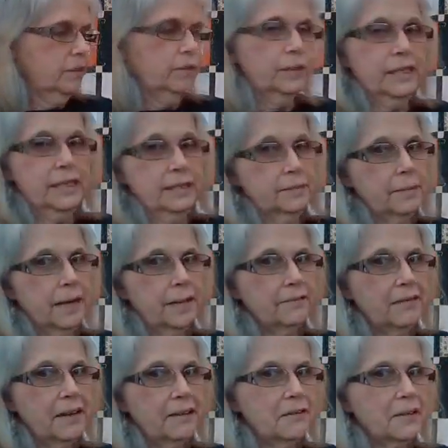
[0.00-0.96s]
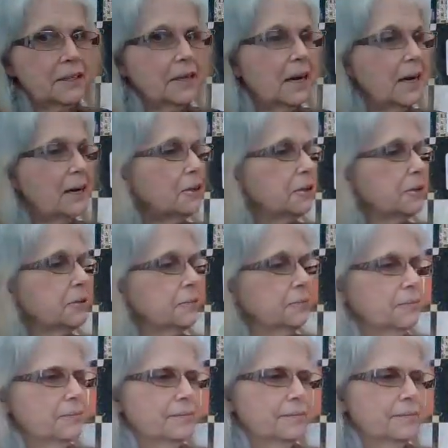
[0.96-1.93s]
Green's my favorite
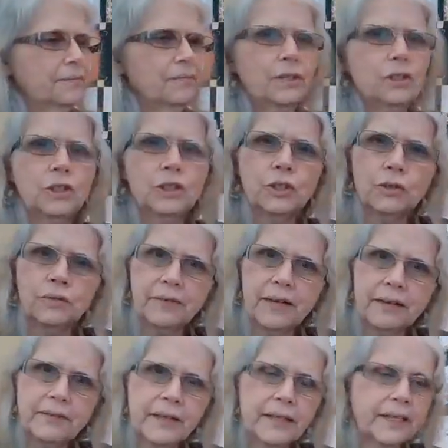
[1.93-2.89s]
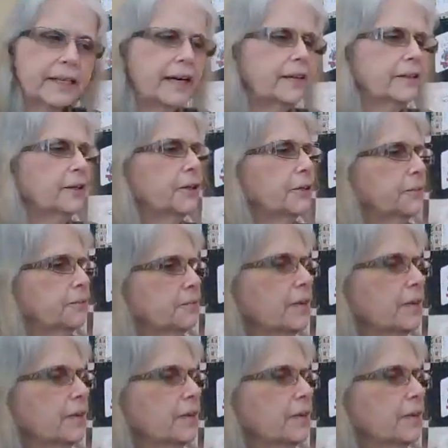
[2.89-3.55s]
color. What's your favorite color?